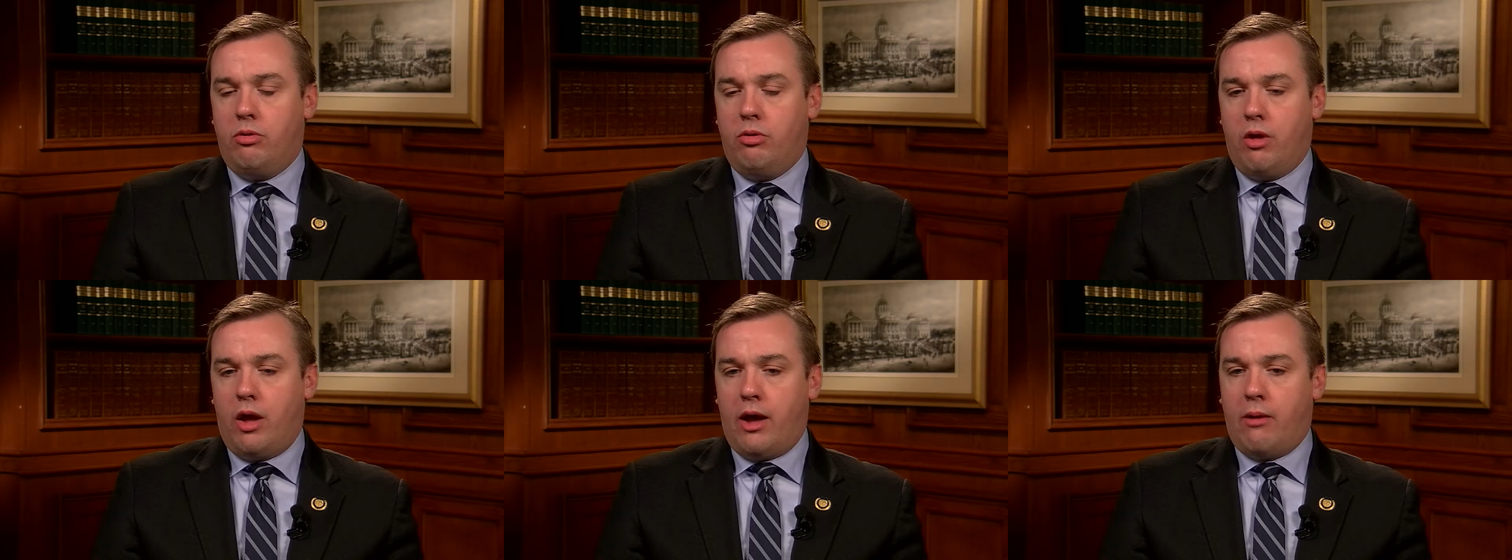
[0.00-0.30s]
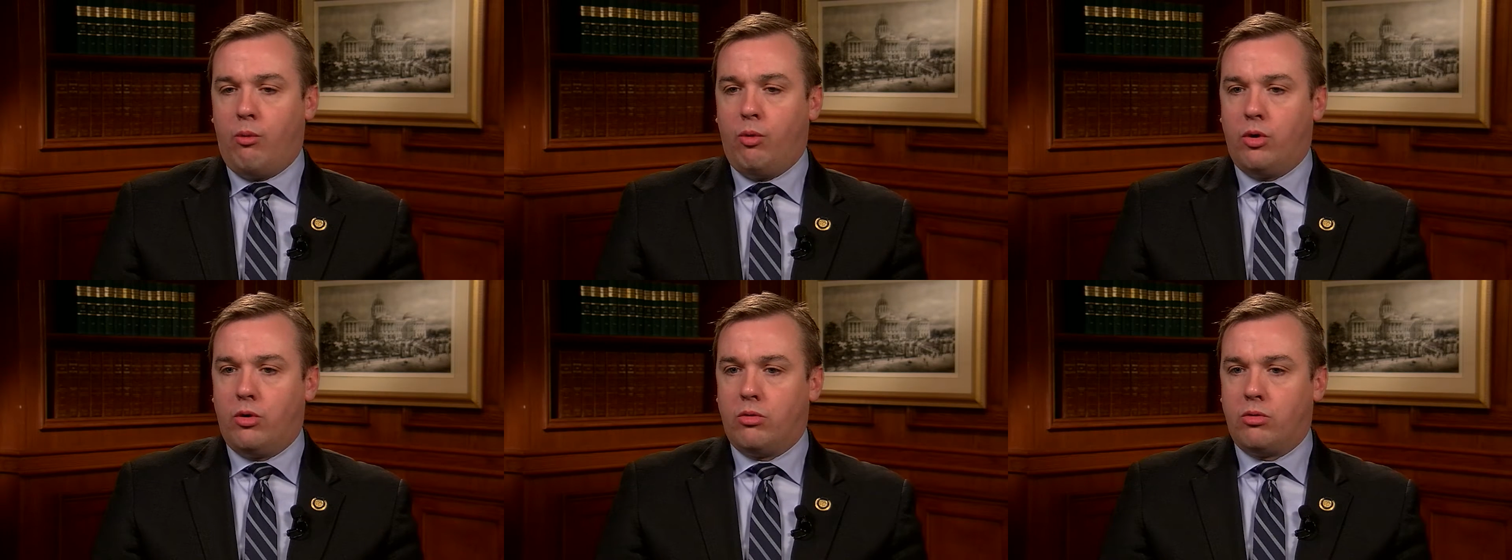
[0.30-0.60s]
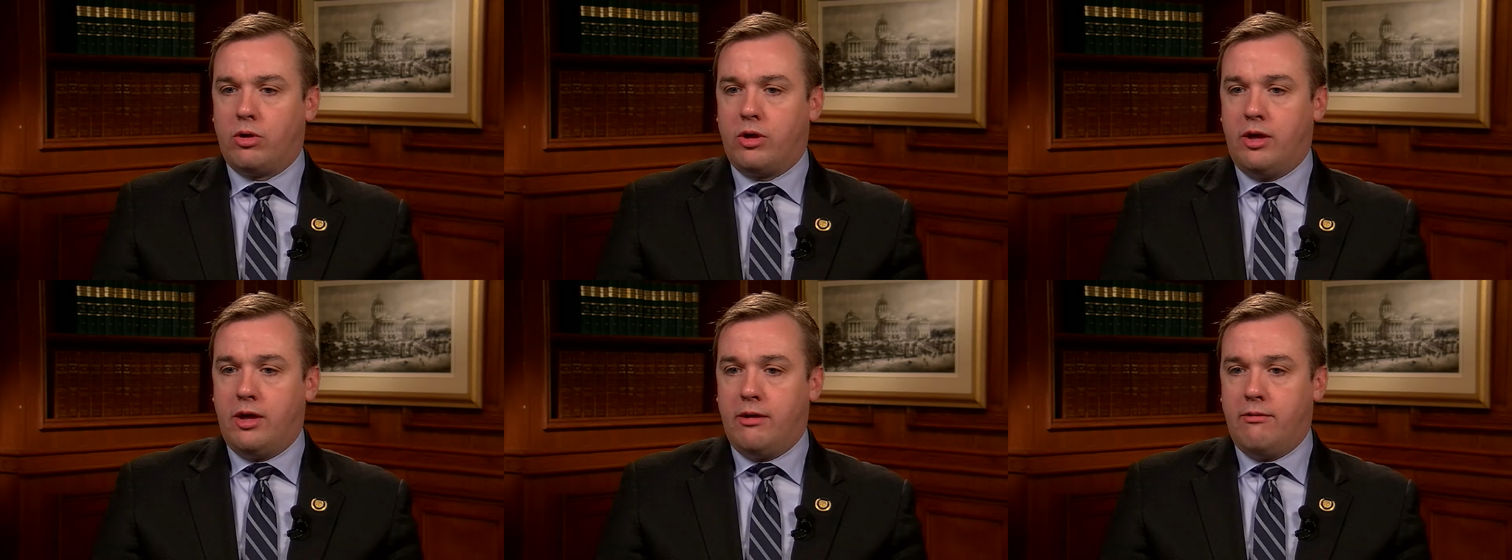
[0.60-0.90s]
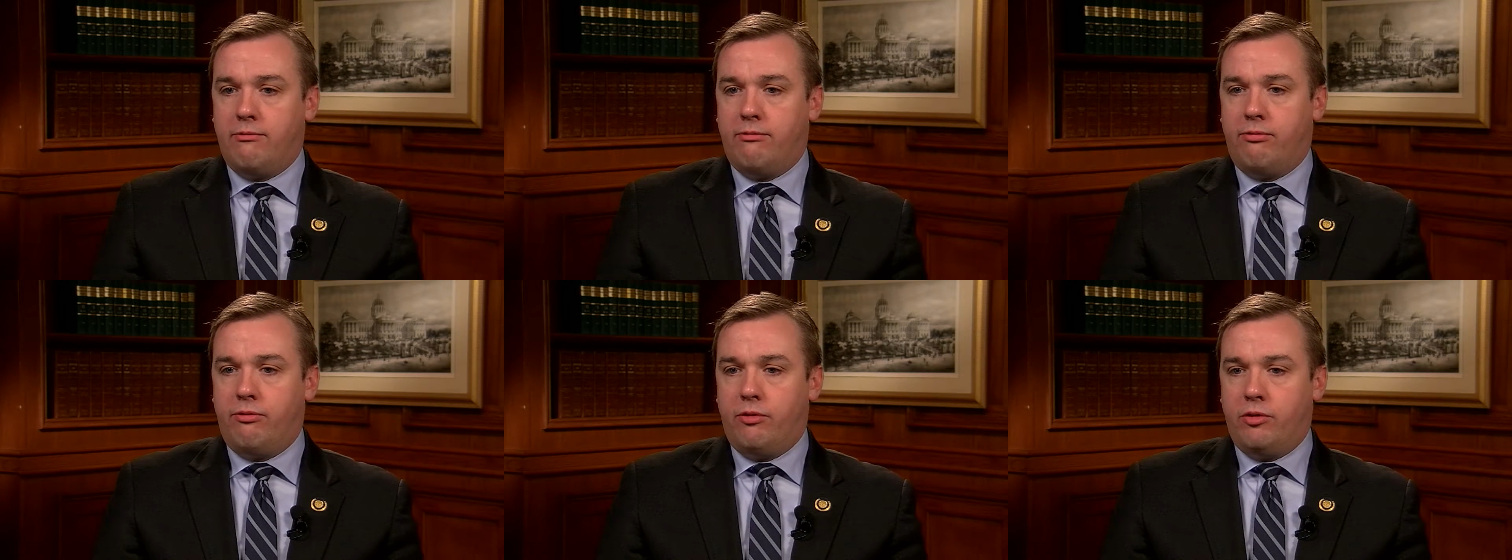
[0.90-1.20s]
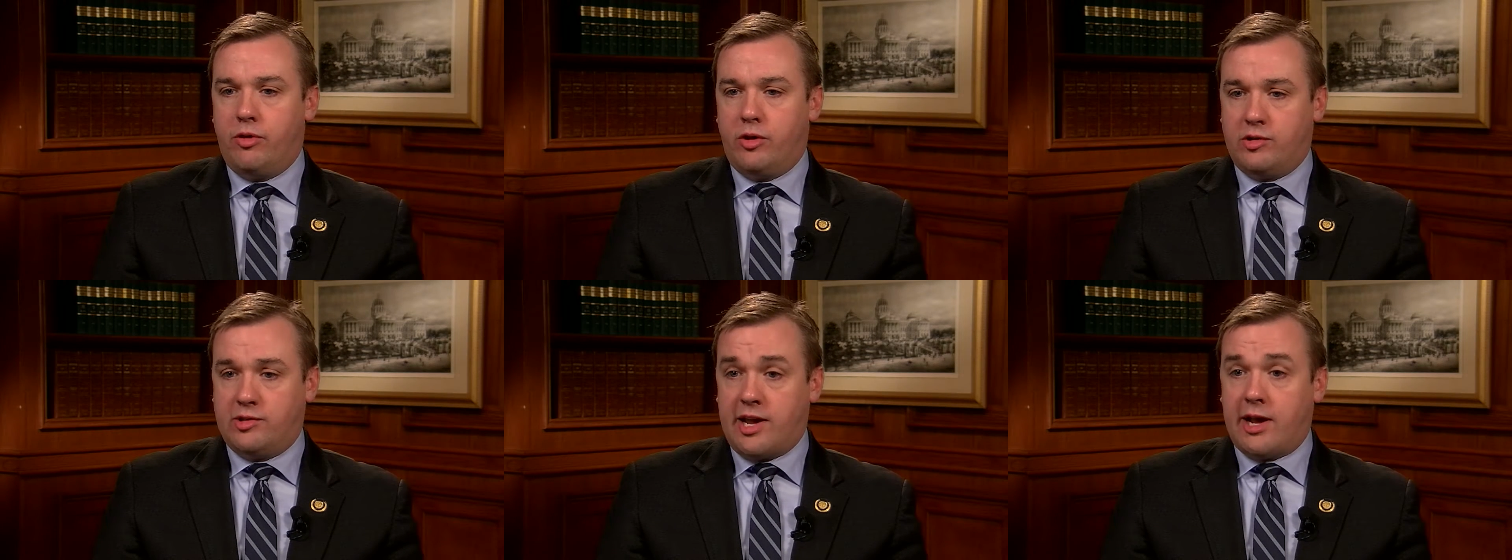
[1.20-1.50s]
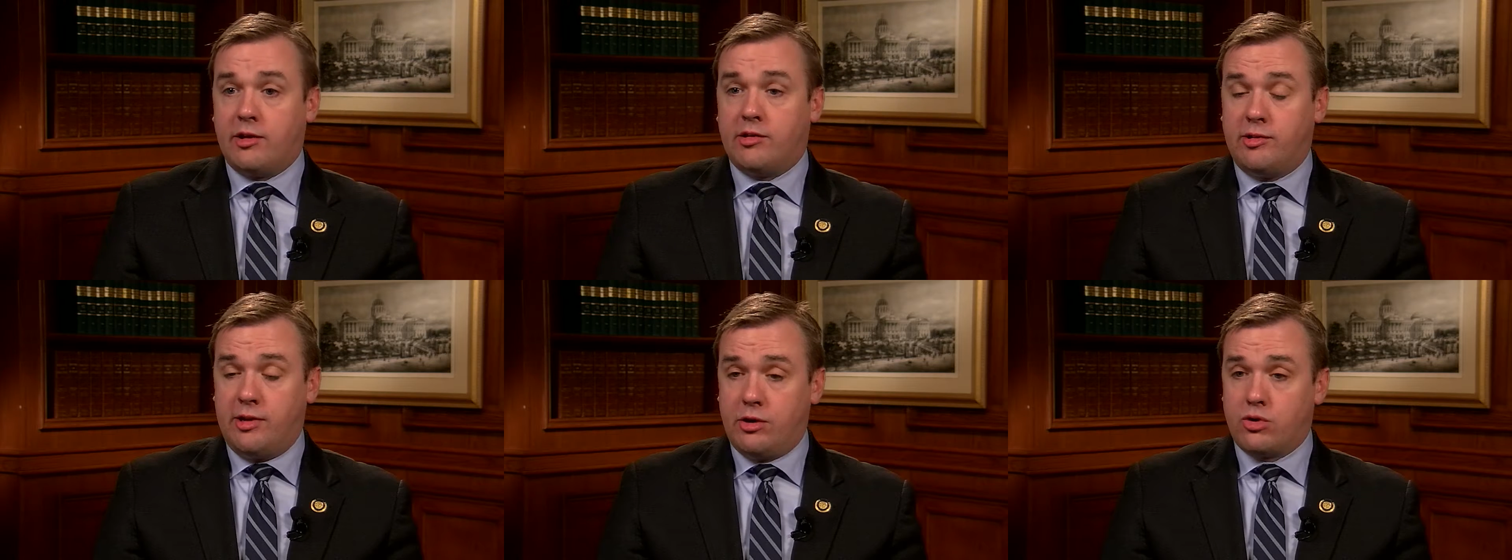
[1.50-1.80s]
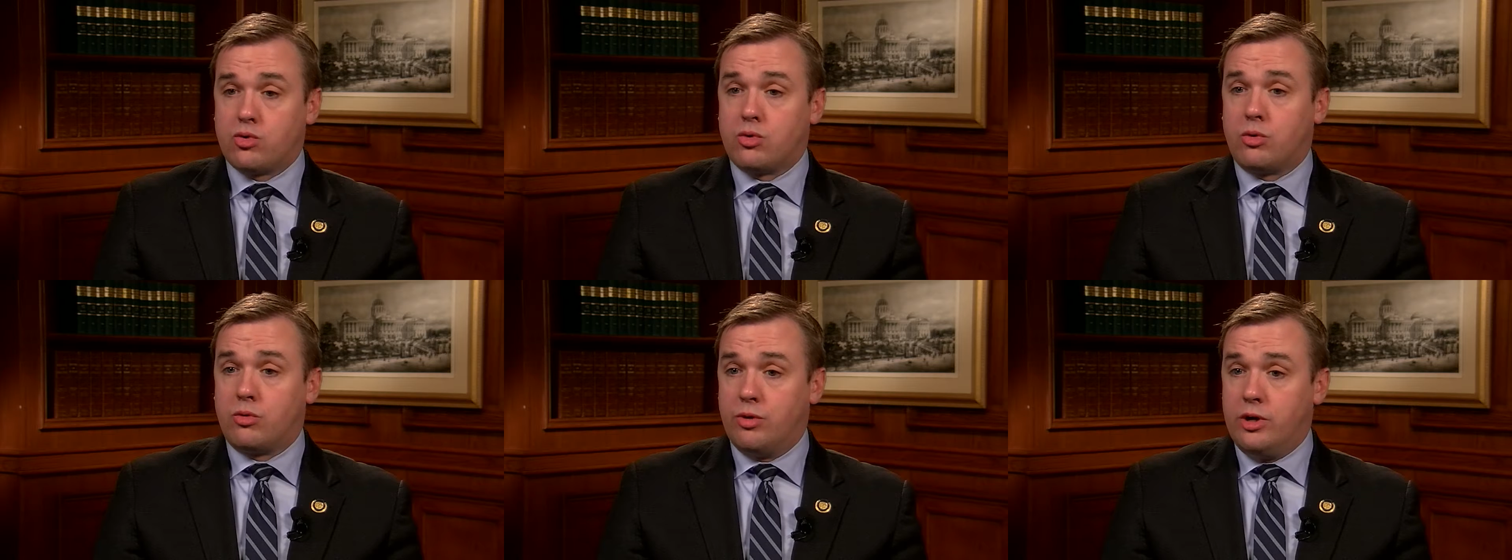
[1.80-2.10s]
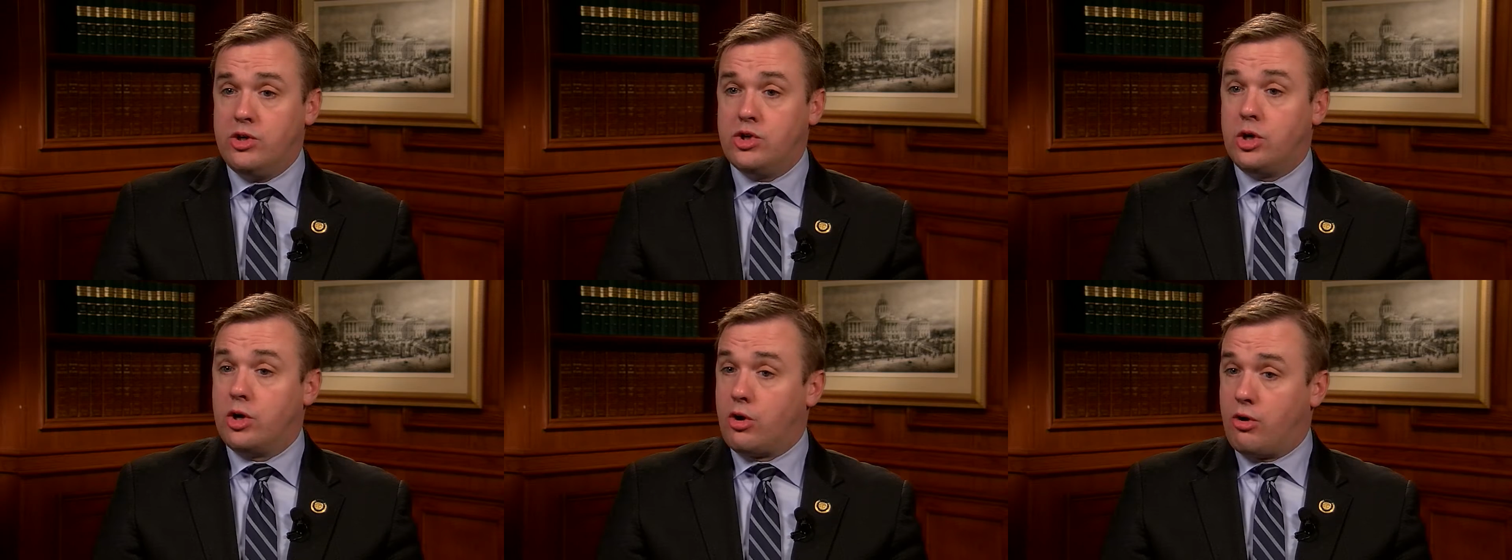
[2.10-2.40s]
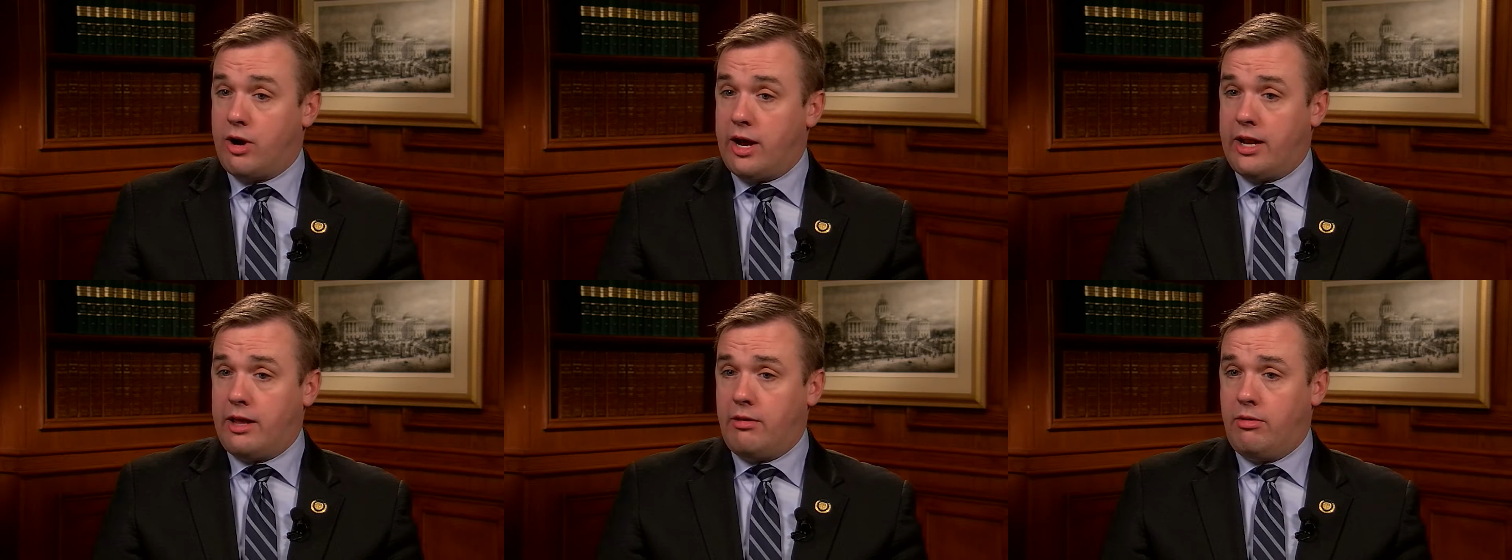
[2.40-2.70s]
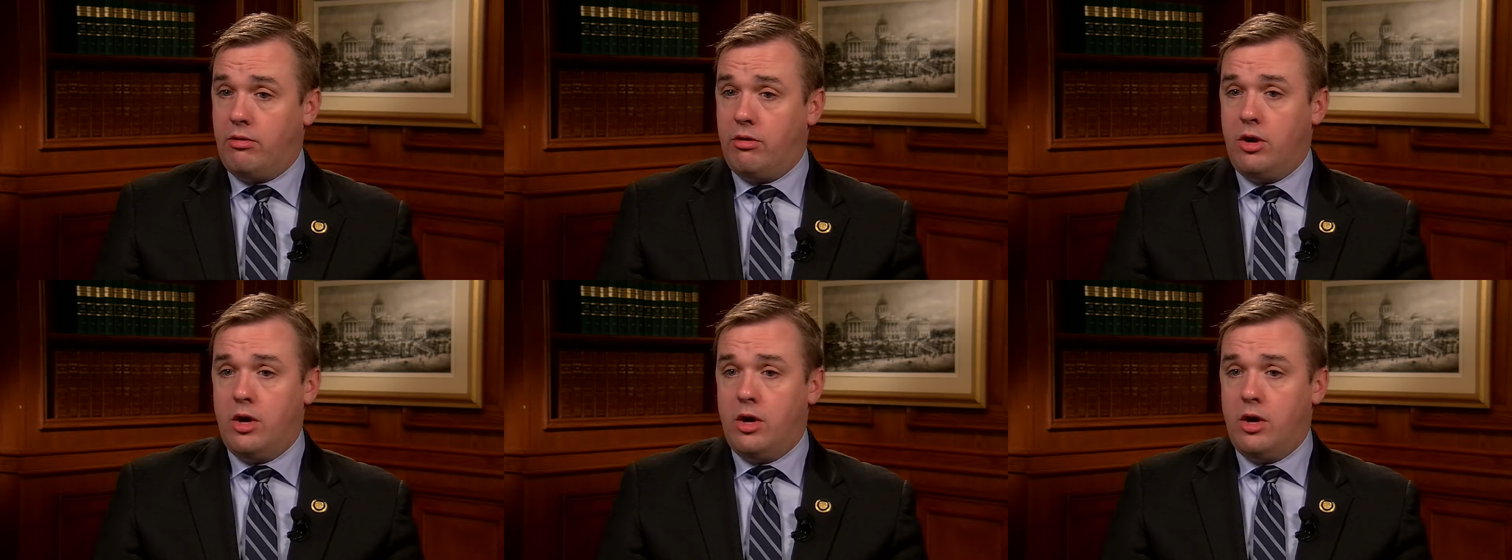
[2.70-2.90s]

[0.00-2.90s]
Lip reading: I will give the South Central region credit.